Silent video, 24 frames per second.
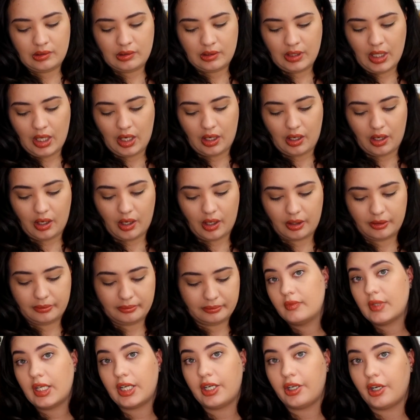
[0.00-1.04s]
I don't know.
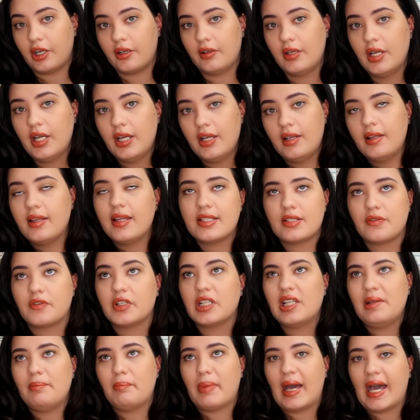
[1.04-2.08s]
I don't know. There's a
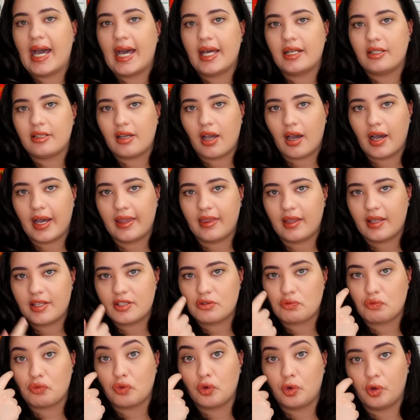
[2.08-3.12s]
really bad guy
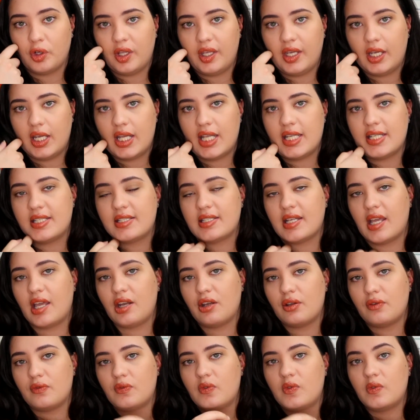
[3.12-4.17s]
that's ruling instead
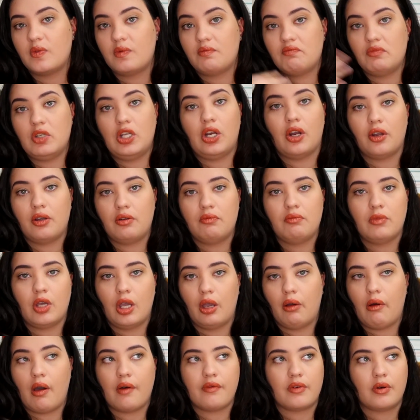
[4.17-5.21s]
of, you know,
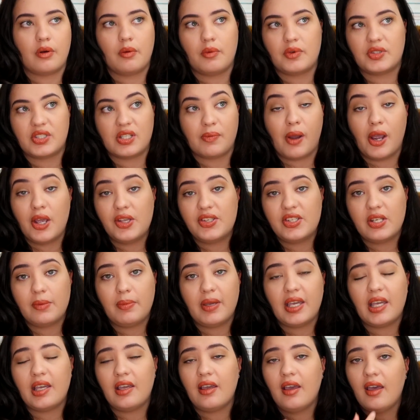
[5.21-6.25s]
whoever it was supposed to
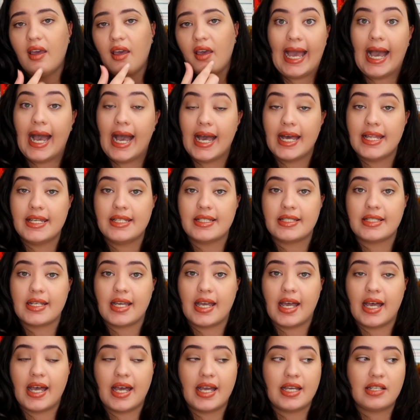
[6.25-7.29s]
be. And
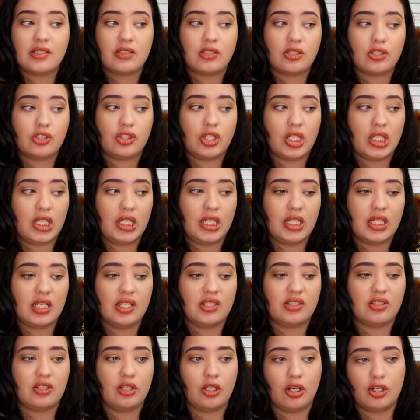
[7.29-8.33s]
as she
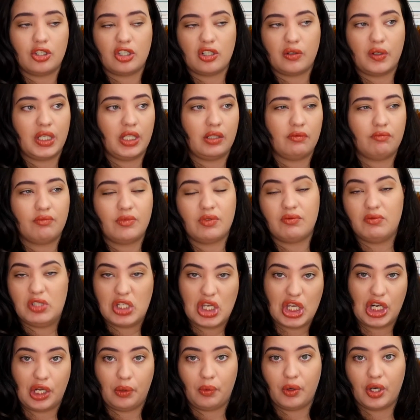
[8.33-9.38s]
is, you know, doing
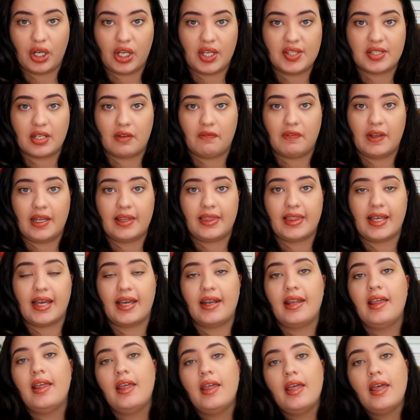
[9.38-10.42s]
dirty work and stuff like
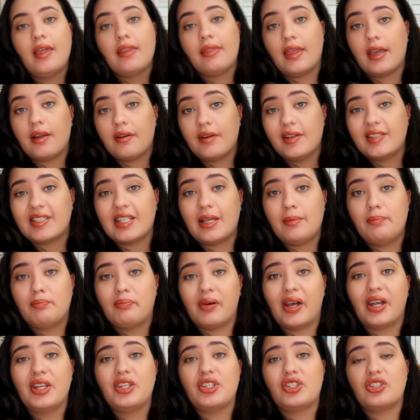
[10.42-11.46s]
that, there is a
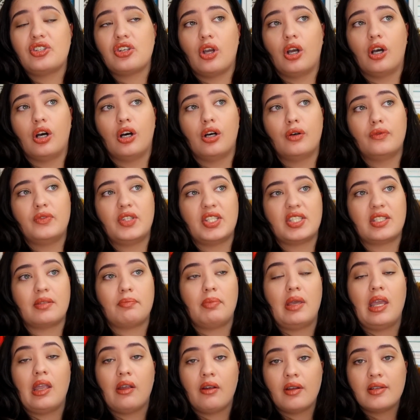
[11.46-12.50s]
bunch of
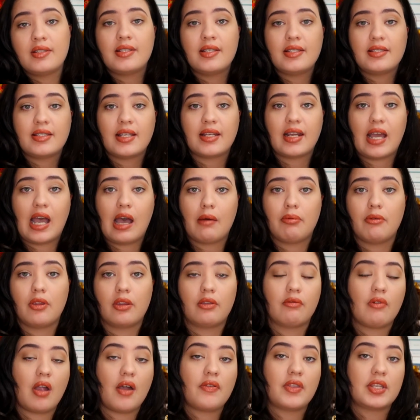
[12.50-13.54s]
disappearances that happen
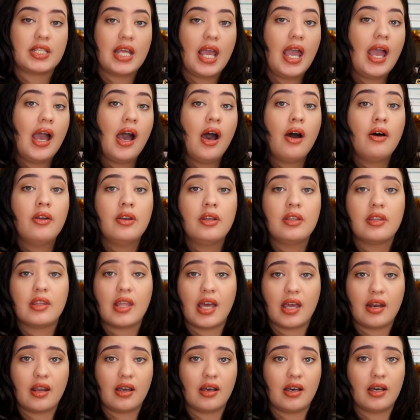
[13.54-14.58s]
throughout the town
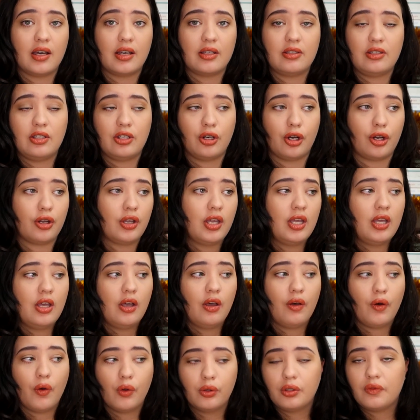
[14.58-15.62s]
that are, you know,
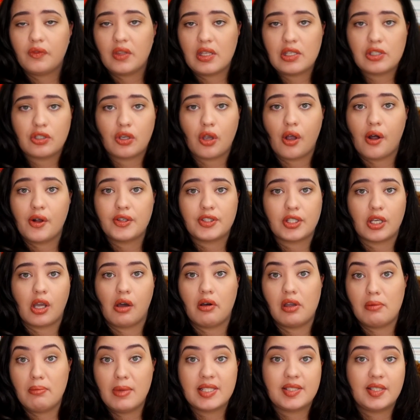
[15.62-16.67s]
all of these girls are
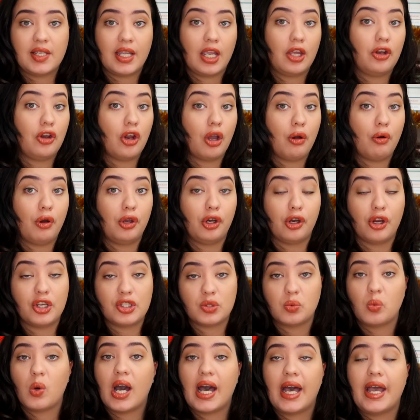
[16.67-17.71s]
going missing and no one
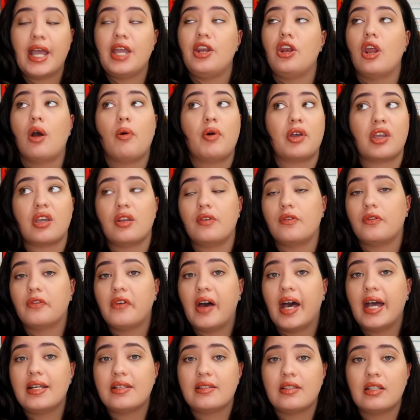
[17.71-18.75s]
knows why, no one can
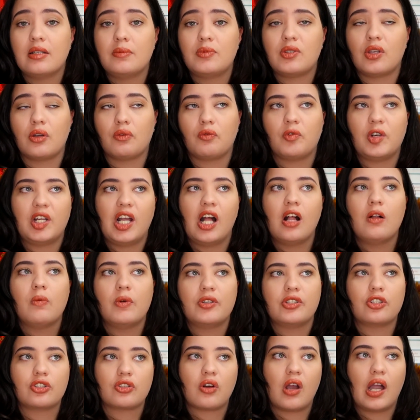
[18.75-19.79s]
find them. So Riel
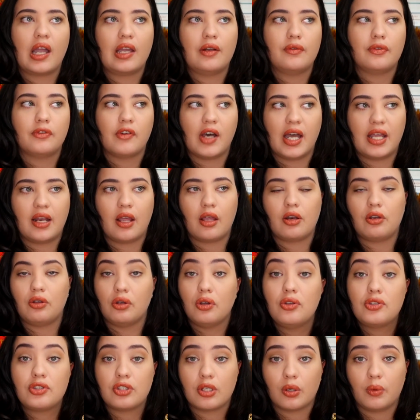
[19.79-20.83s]
wants to try and find out
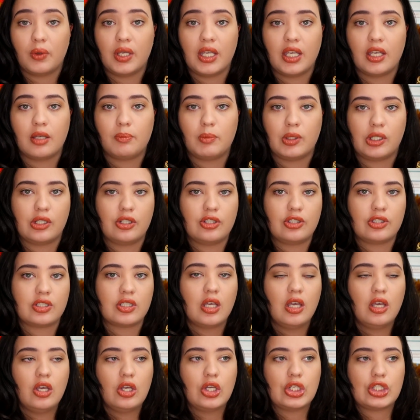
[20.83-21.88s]
who's doing it because
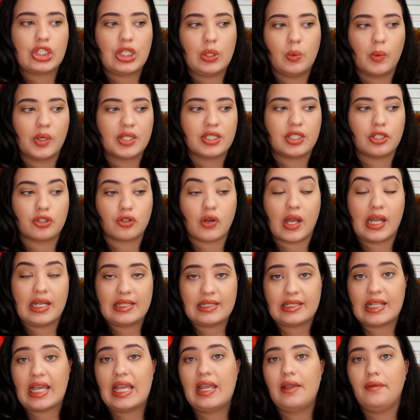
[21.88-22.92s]
she wants to try and
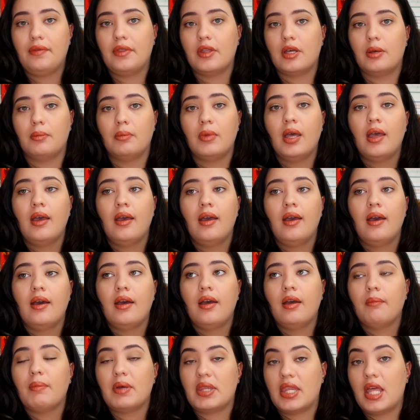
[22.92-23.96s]
save them.
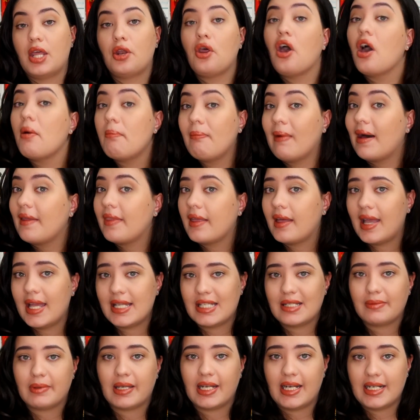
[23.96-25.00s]
But then her mother
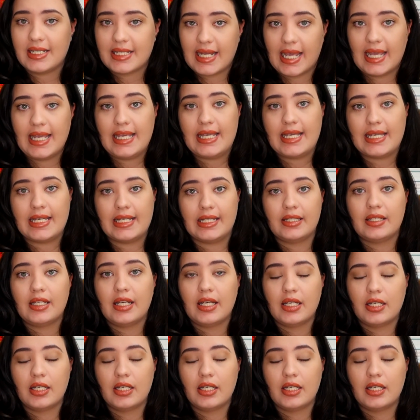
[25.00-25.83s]
ends up getting taken.